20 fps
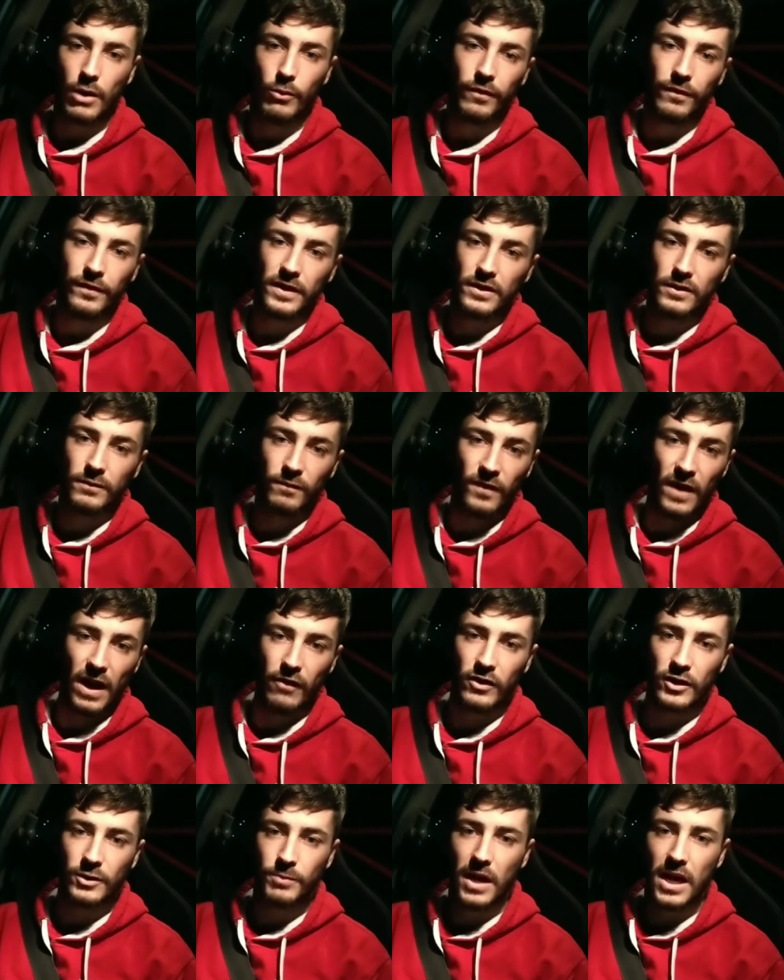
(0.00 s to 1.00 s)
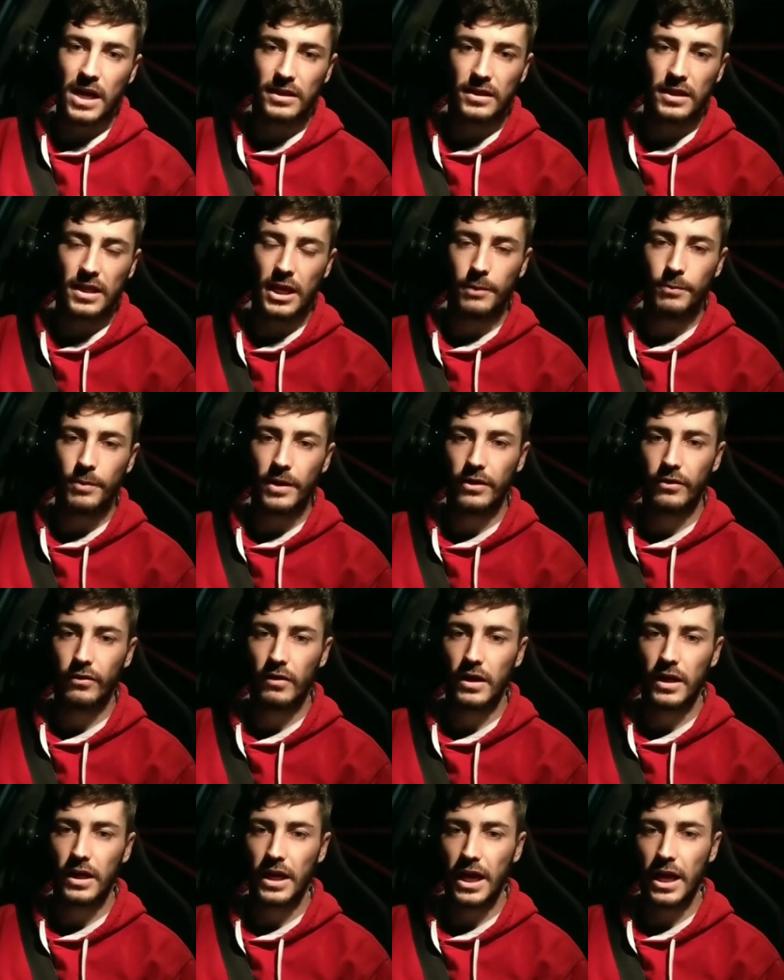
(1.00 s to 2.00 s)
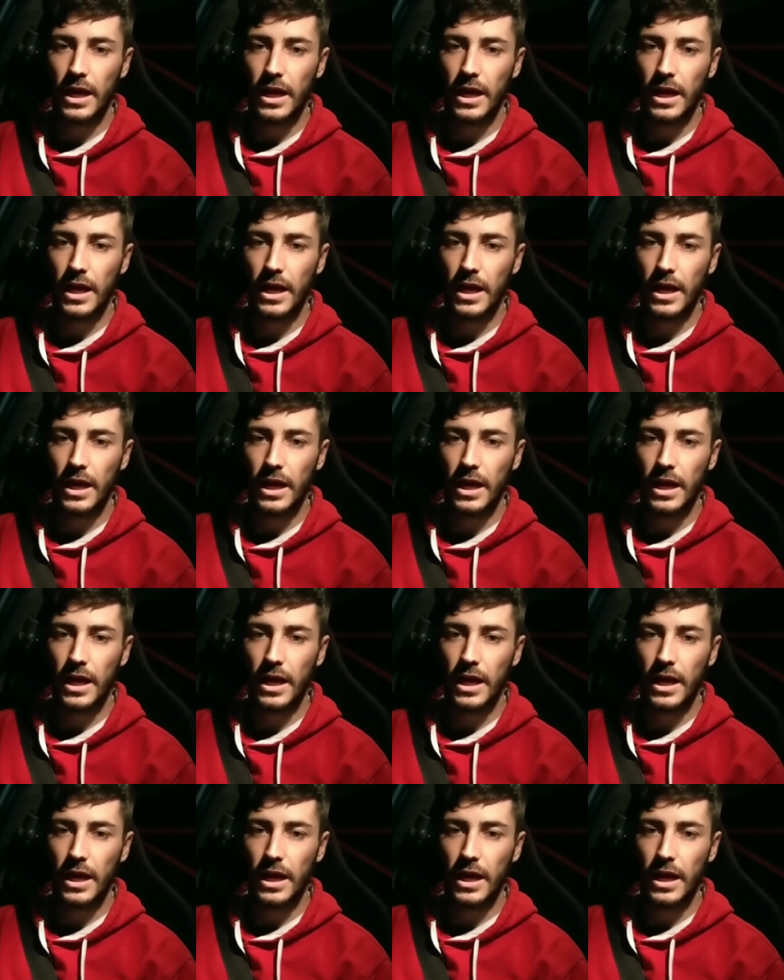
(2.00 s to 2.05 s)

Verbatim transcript: to fit various parts of the EP3.